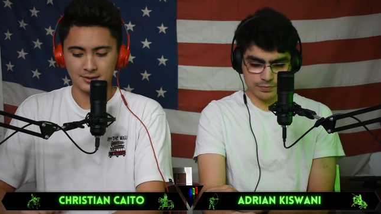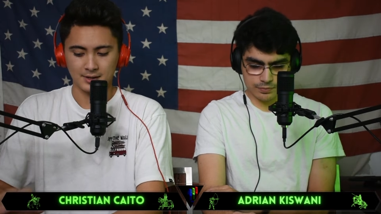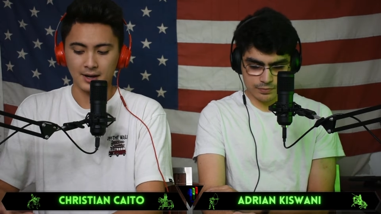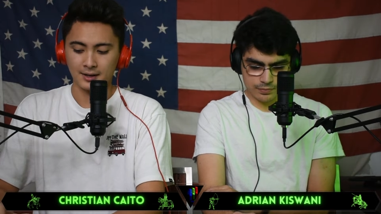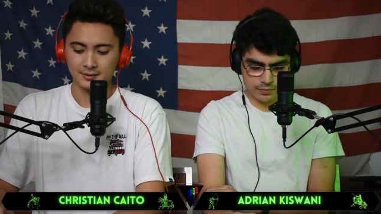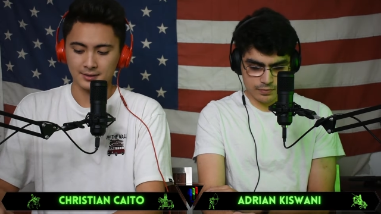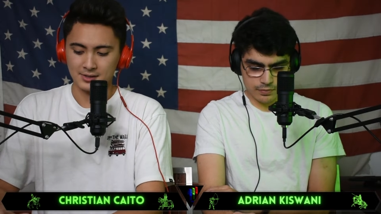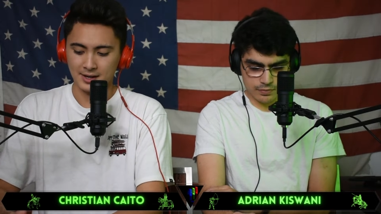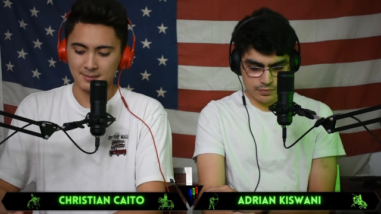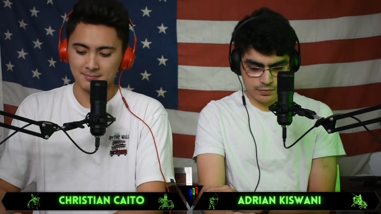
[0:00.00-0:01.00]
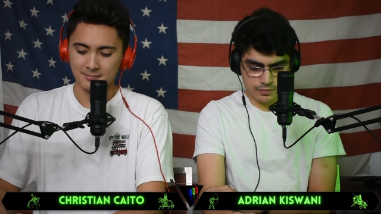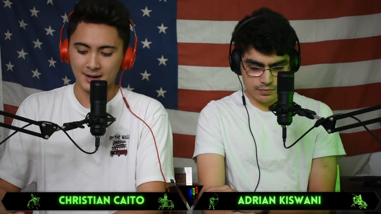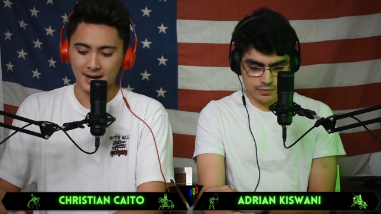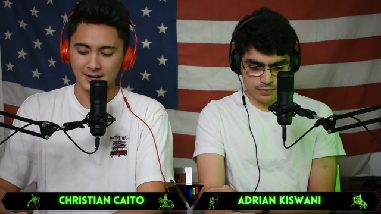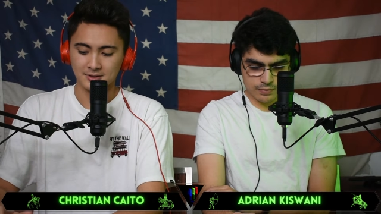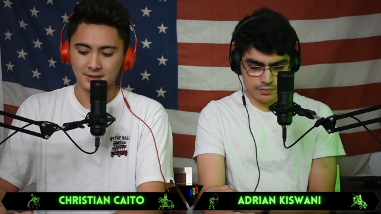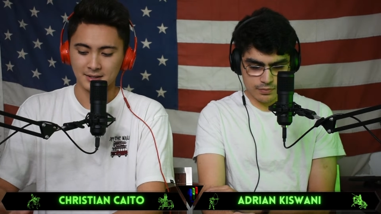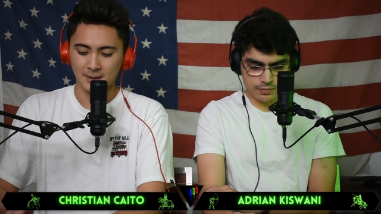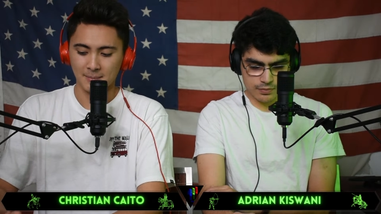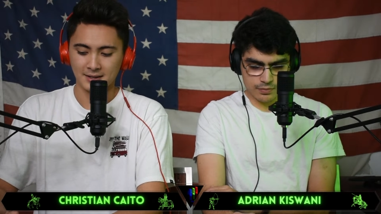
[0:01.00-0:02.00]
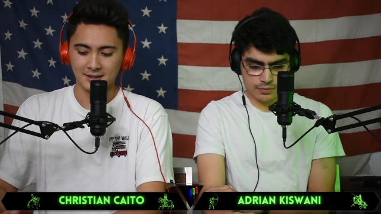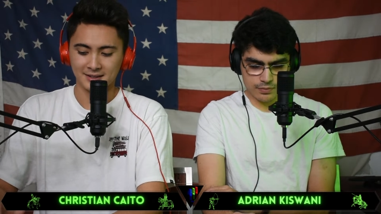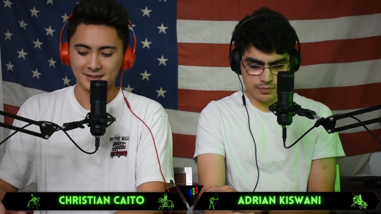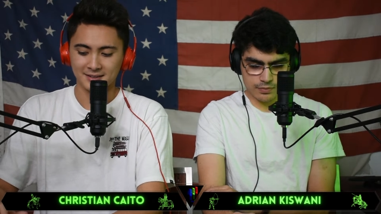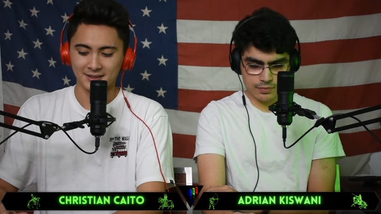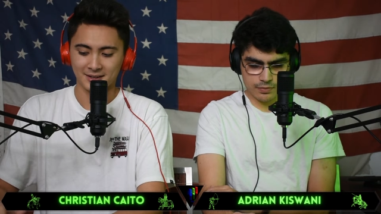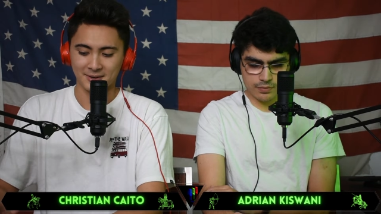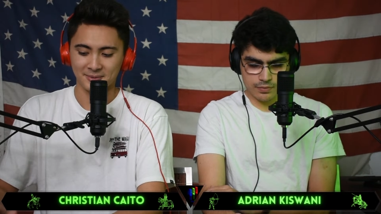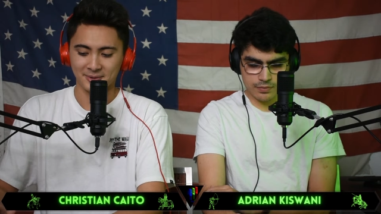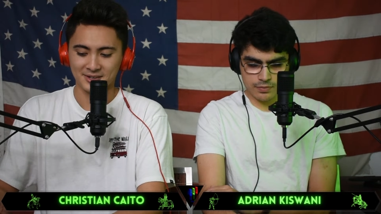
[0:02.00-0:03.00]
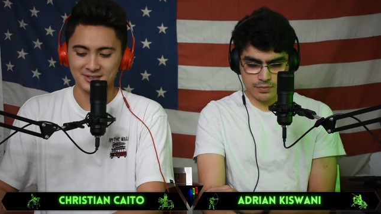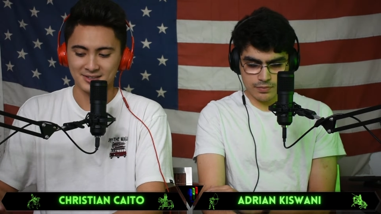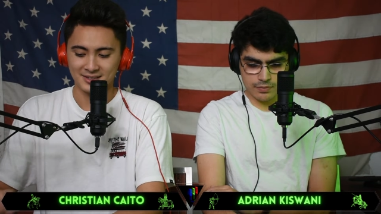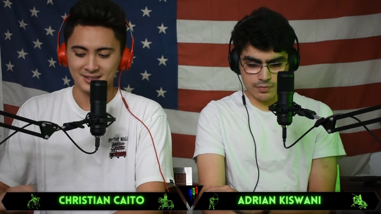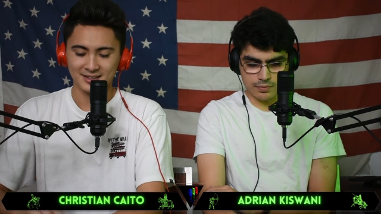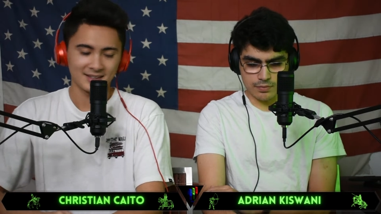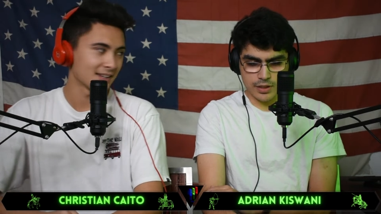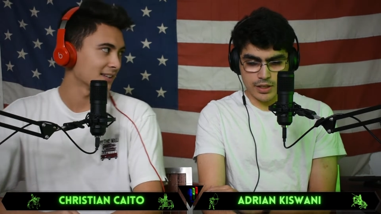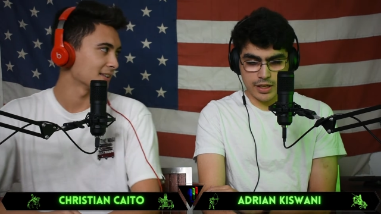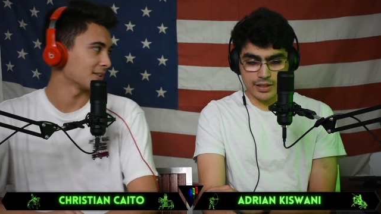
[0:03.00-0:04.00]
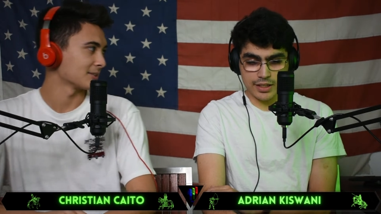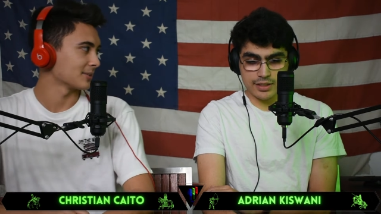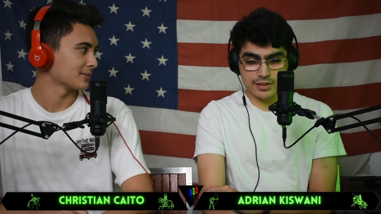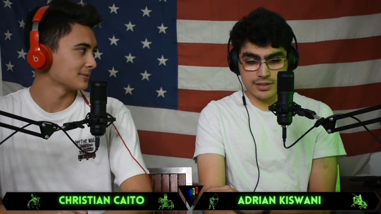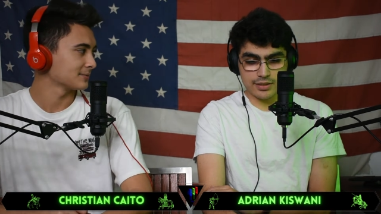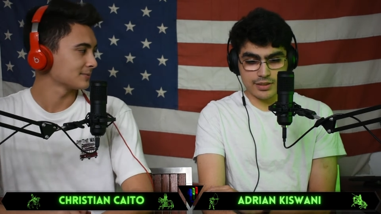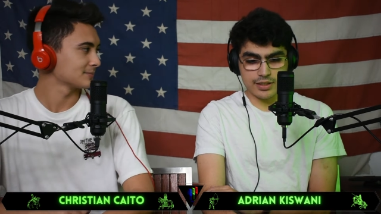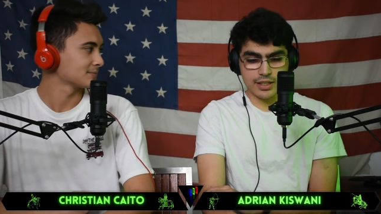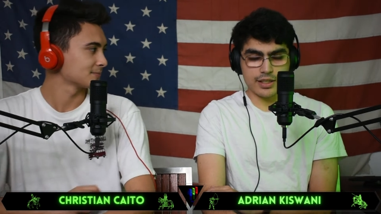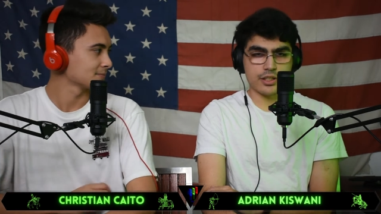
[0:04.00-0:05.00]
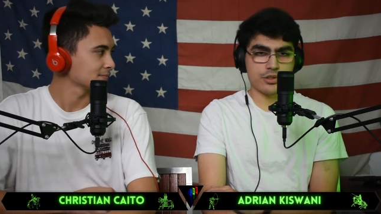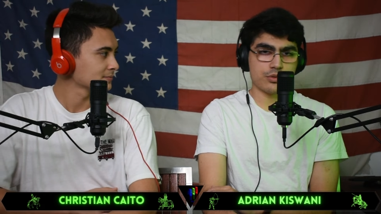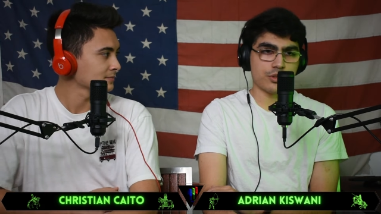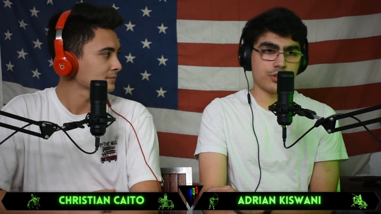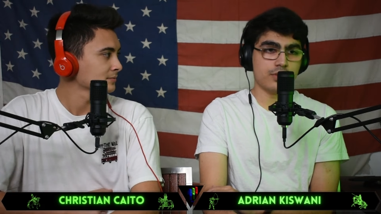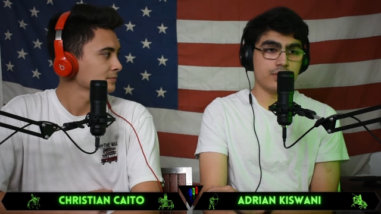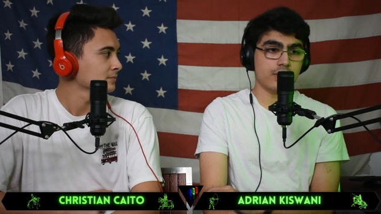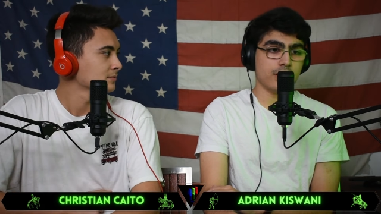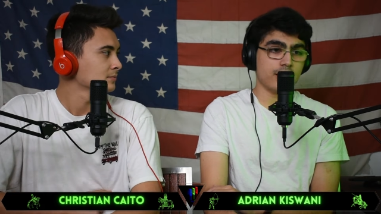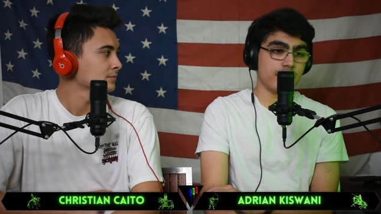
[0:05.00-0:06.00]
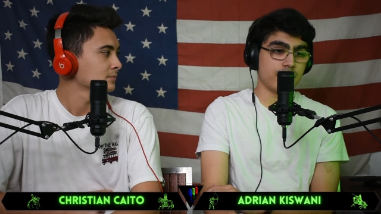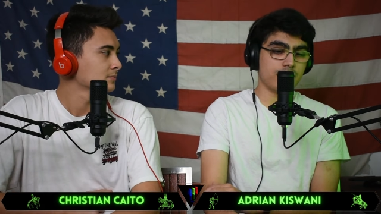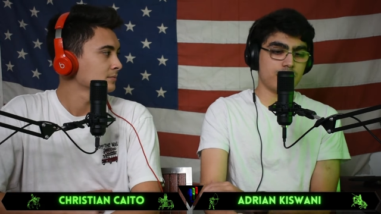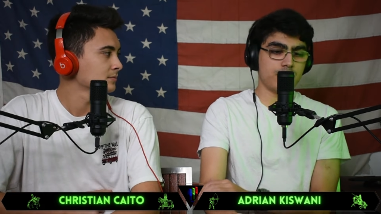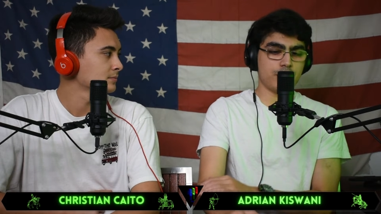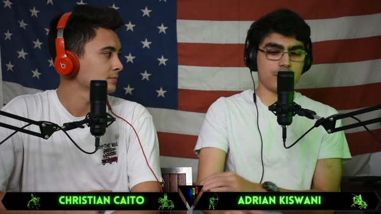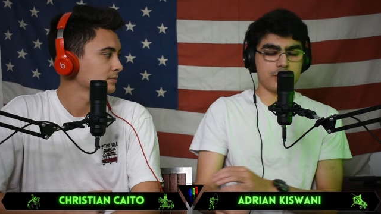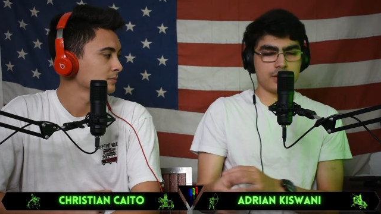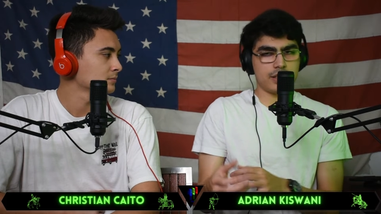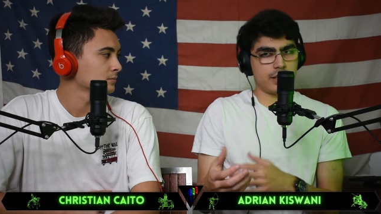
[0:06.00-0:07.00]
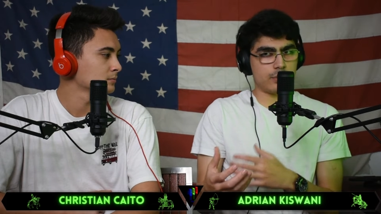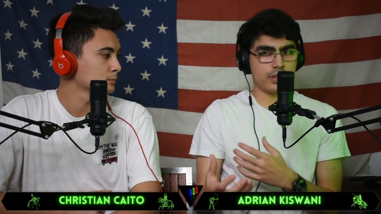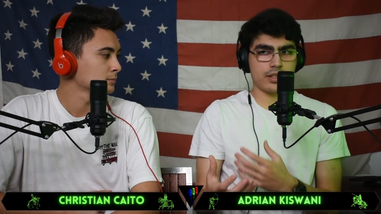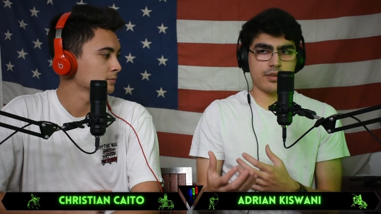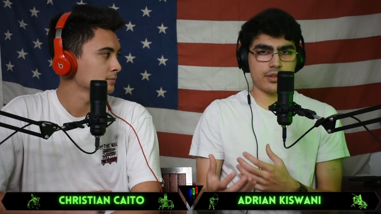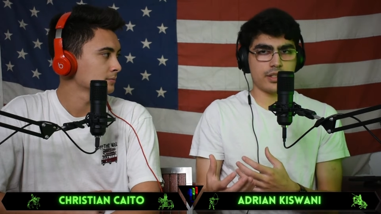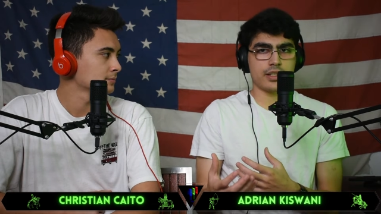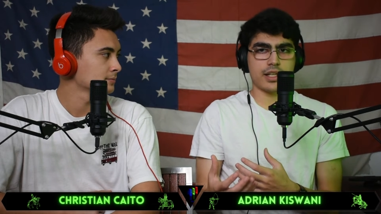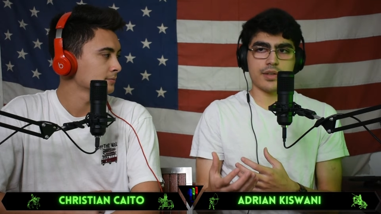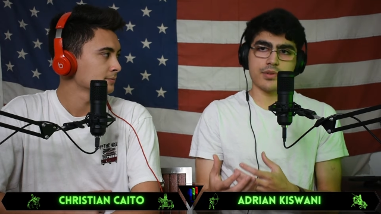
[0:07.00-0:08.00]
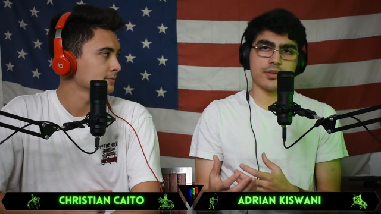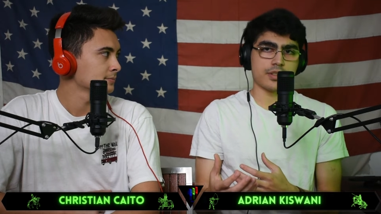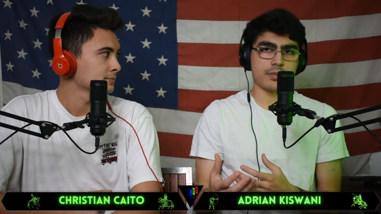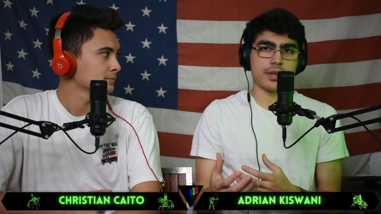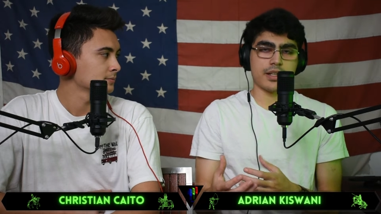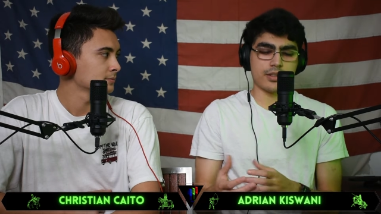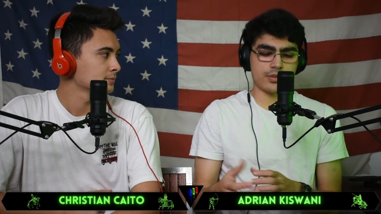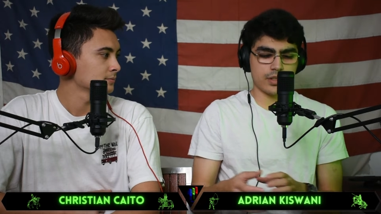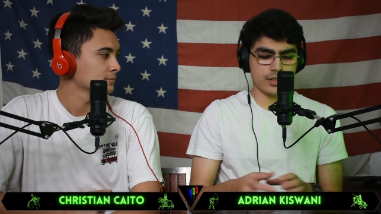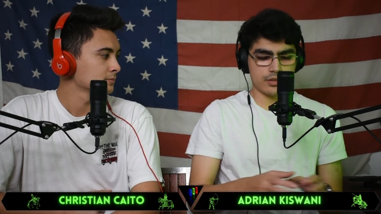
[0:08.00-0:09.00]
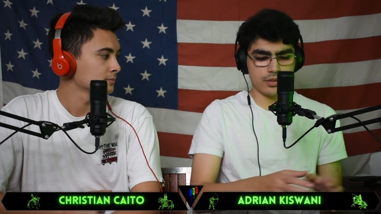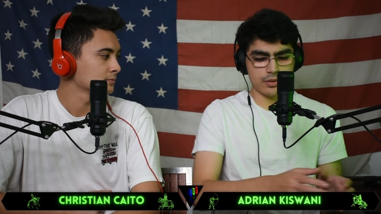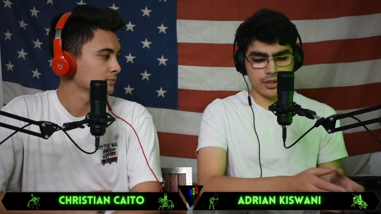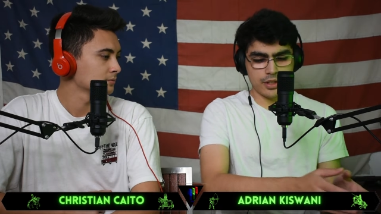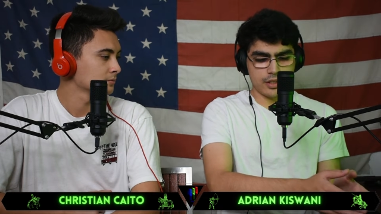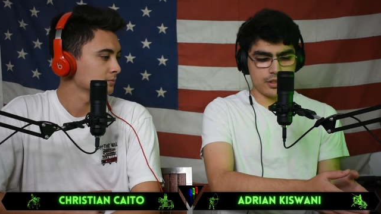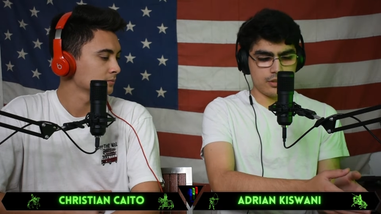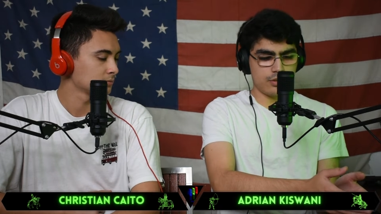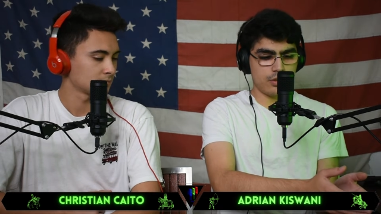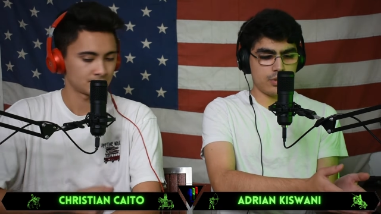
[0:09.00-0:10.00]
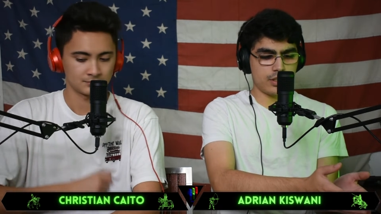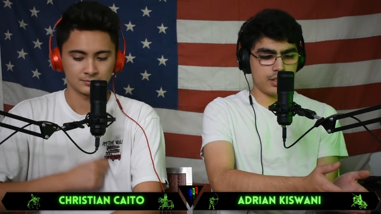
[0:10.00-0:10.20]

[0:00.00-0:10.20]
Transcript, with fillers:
Speaker 1: aside because that might actually end up making it a lot worse. Mm-hmm. And that
Speaker 2: not to say that you should live because again, with everything in life there is a balance, right? So you don't want